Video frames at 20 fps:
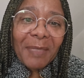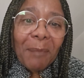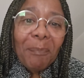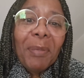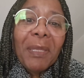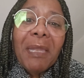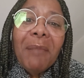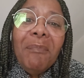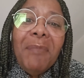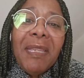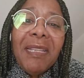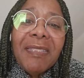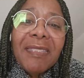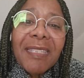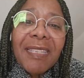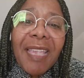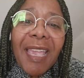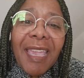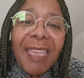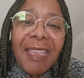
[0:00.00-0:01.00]
But it means
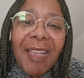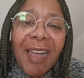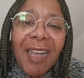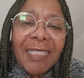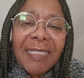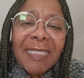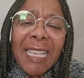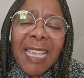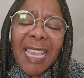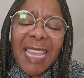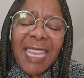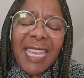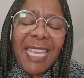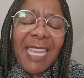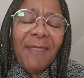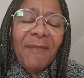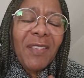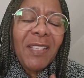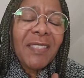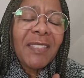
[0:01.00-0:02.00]
chaos.
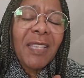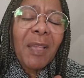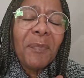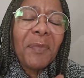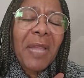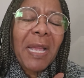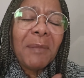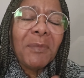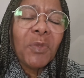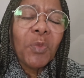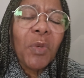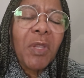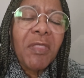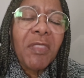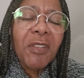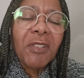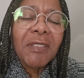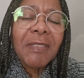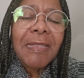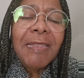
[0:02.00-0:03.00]
Even sometimes when
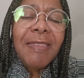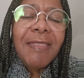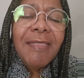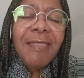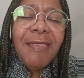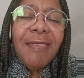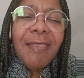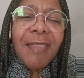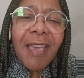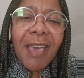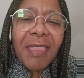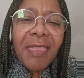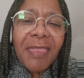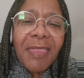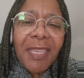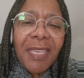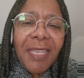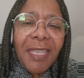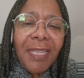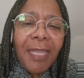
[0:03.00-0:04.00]
there's
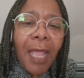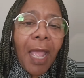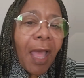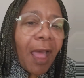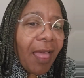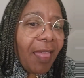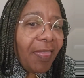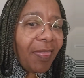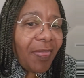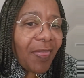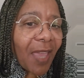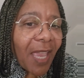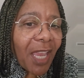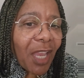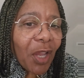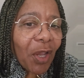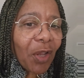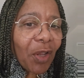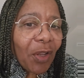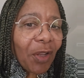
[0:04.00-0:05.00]
nothing
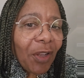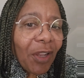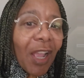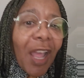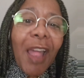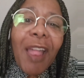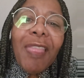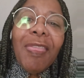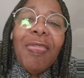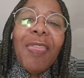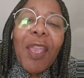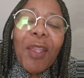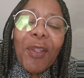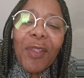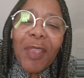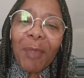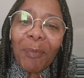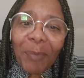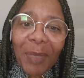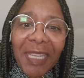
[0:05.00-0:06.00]
there
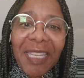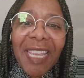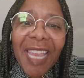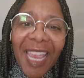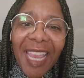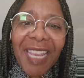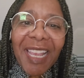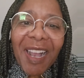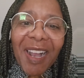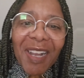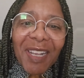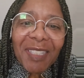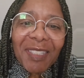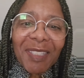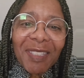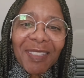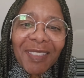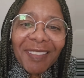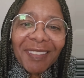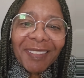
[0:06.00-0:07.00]
can be
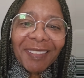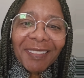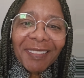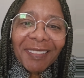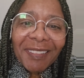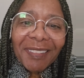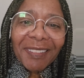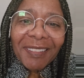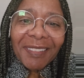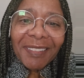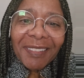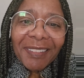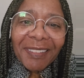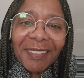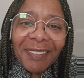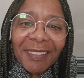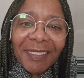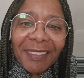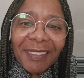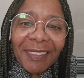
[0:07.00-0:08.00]
chaos.
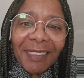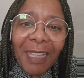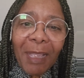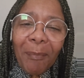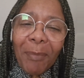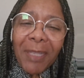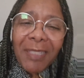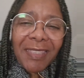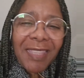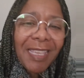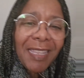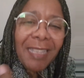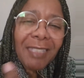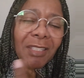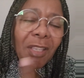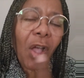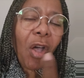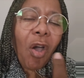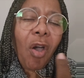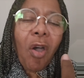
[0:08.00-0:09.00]
Because then
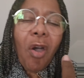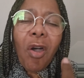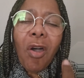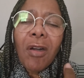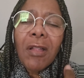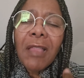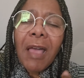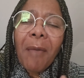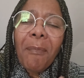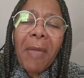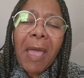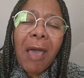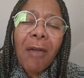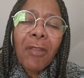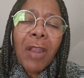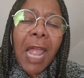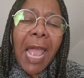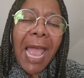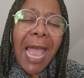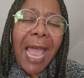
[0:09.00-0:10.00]
it's all
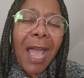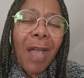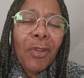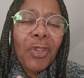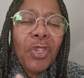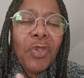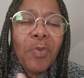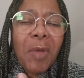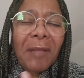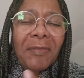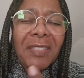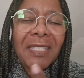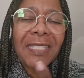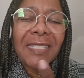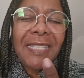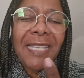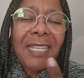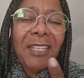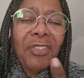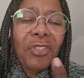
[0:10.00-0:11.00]
about how you have
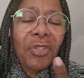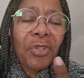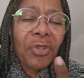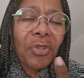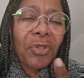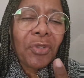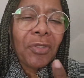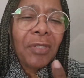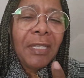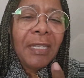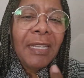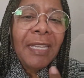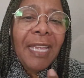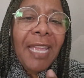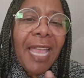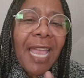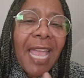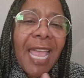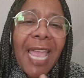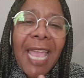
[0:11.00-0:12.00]
centered
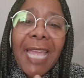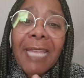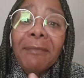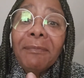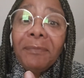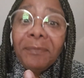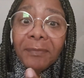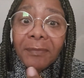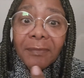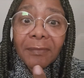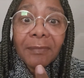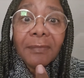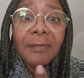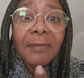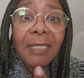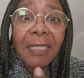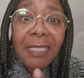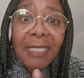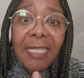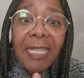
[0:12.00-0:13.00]
and
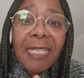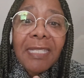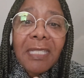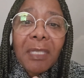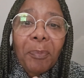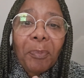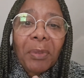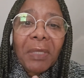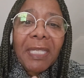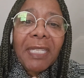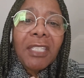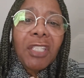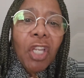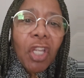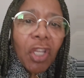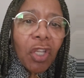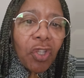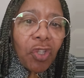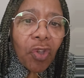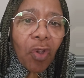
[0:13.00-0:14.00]
disciplined
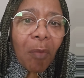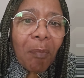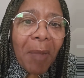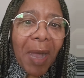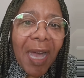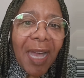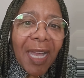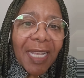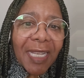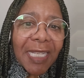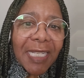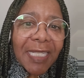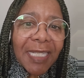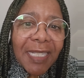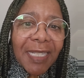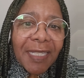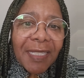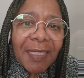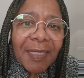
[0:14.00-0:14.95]
your mind.